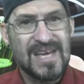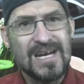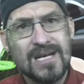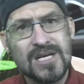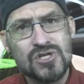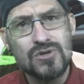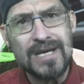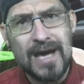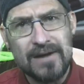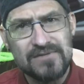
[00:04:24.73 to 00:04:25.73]
They
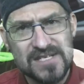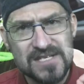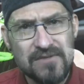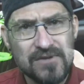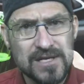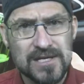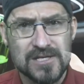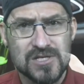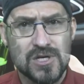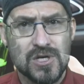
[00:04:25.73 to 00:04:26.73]
literally have 7
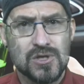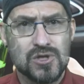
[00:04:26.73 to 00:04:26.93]
years